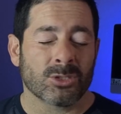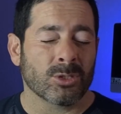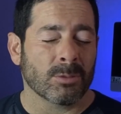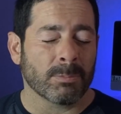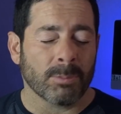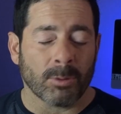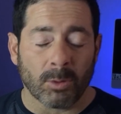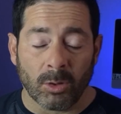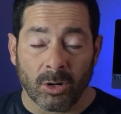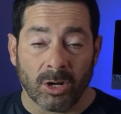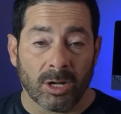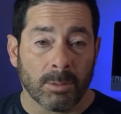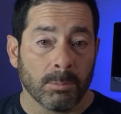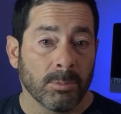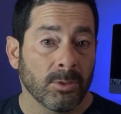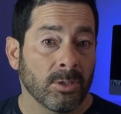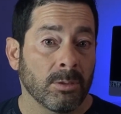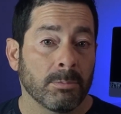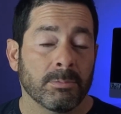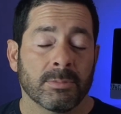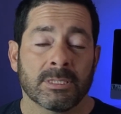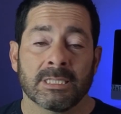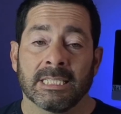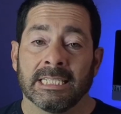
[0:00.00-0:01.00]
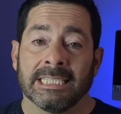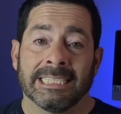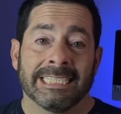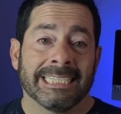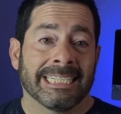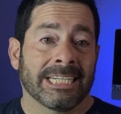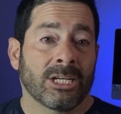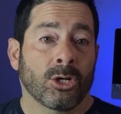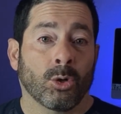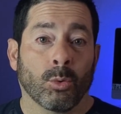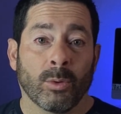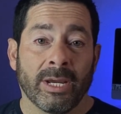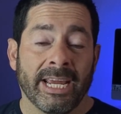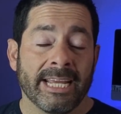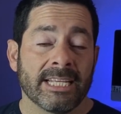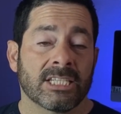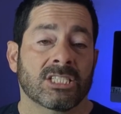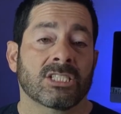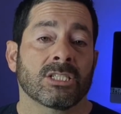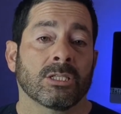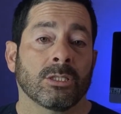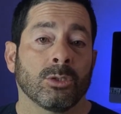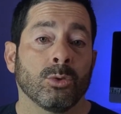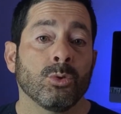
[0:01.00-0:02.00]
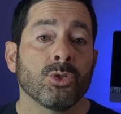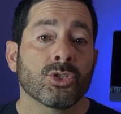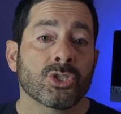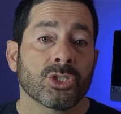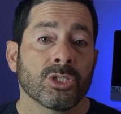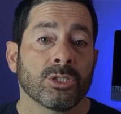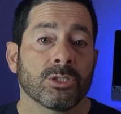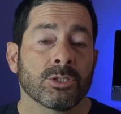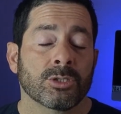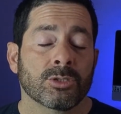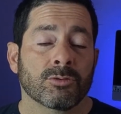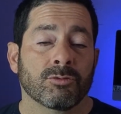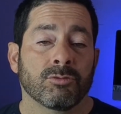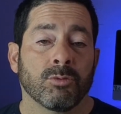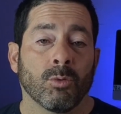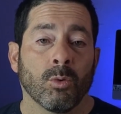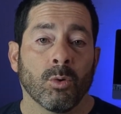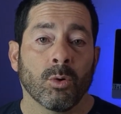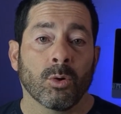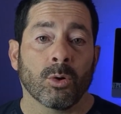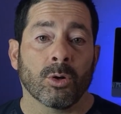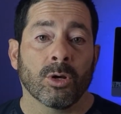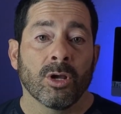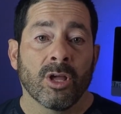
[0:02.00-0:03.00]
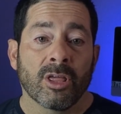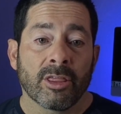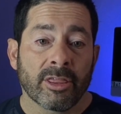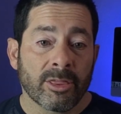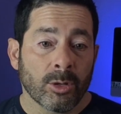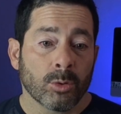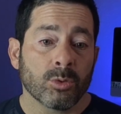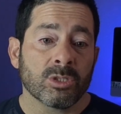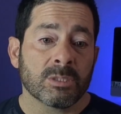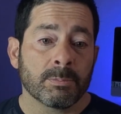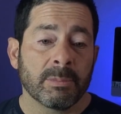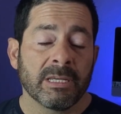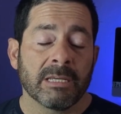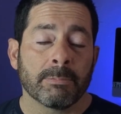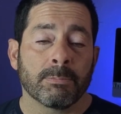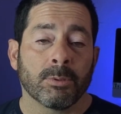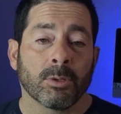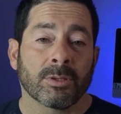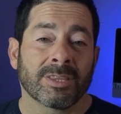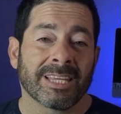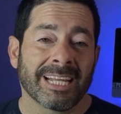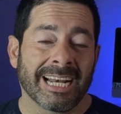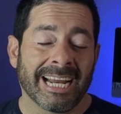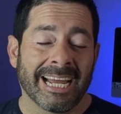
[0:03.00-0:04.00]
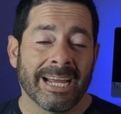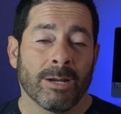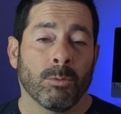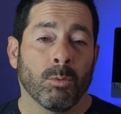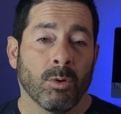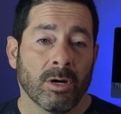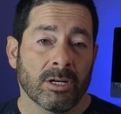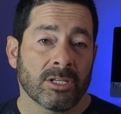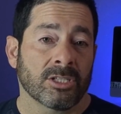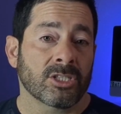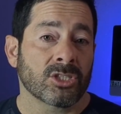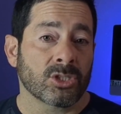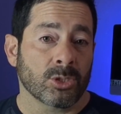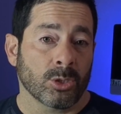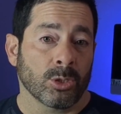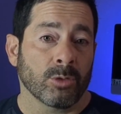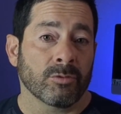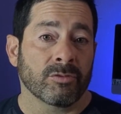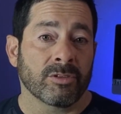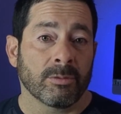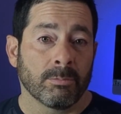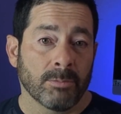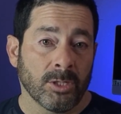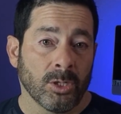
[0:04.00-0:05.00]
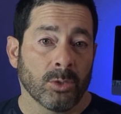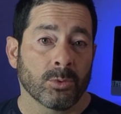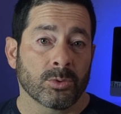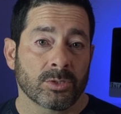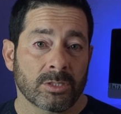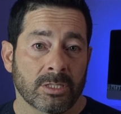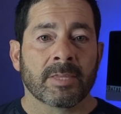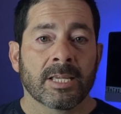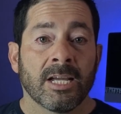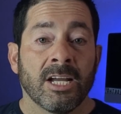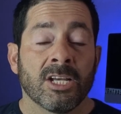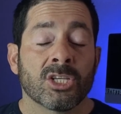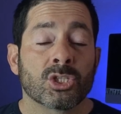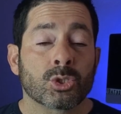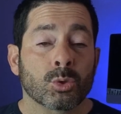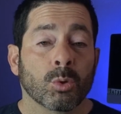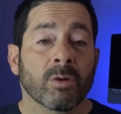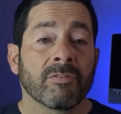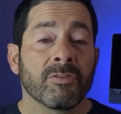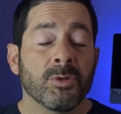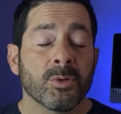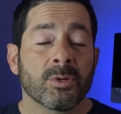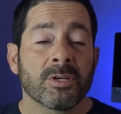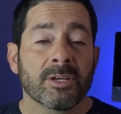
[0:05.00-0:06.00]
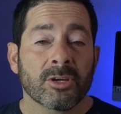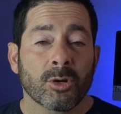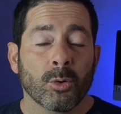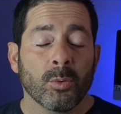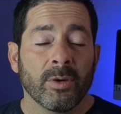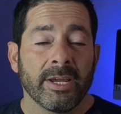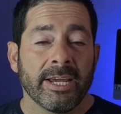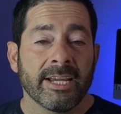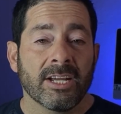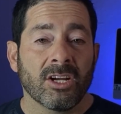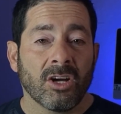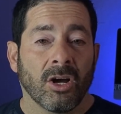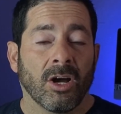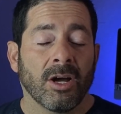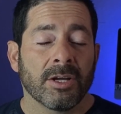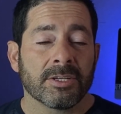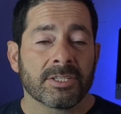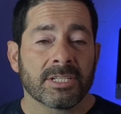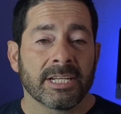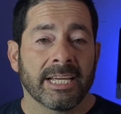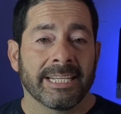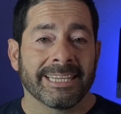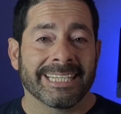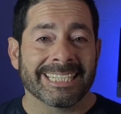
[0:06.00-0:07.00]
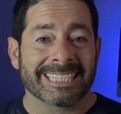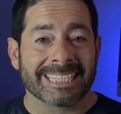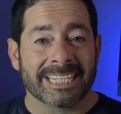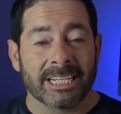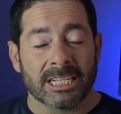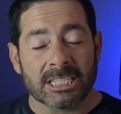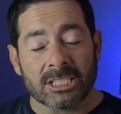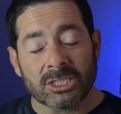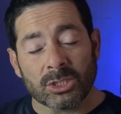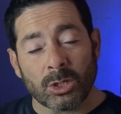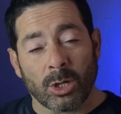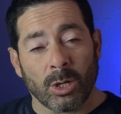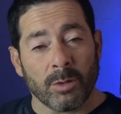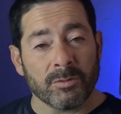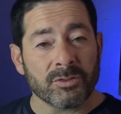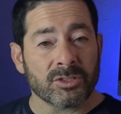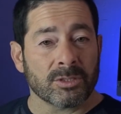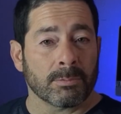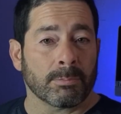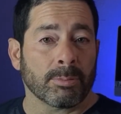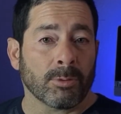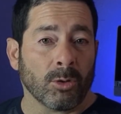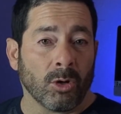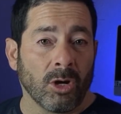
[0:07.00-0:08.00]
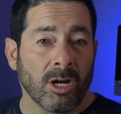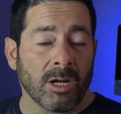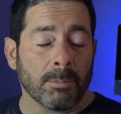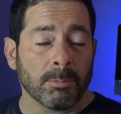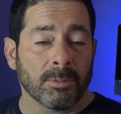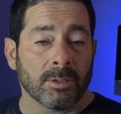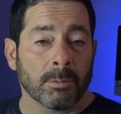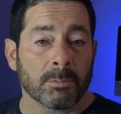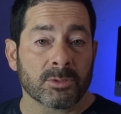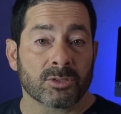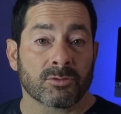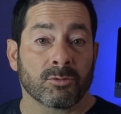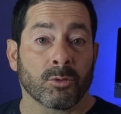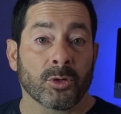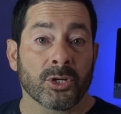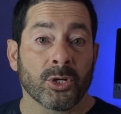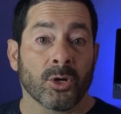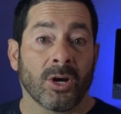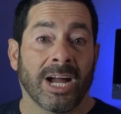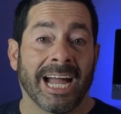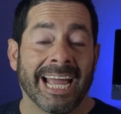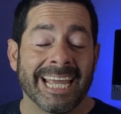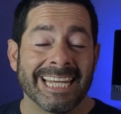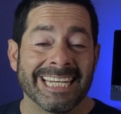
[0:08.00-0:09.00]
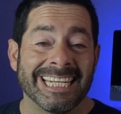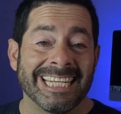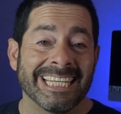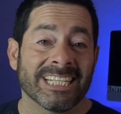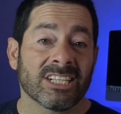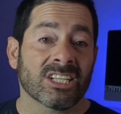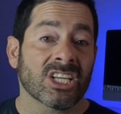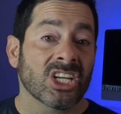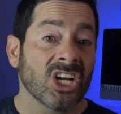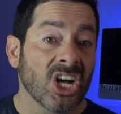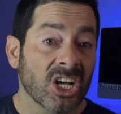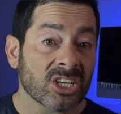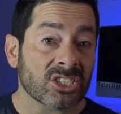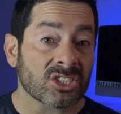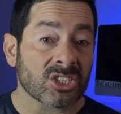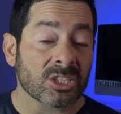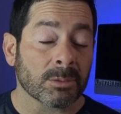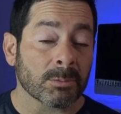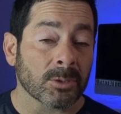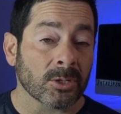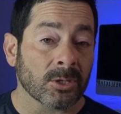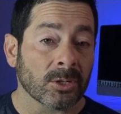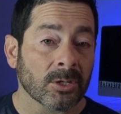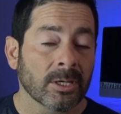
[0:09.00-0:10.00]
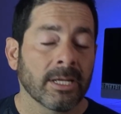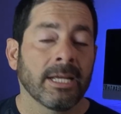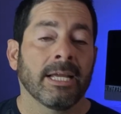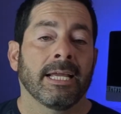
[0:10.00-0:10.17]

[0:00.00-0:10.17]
problems, create solutions for those people that I want to serve the most. So if you can create content that's going to solve some problems for your ideal customer,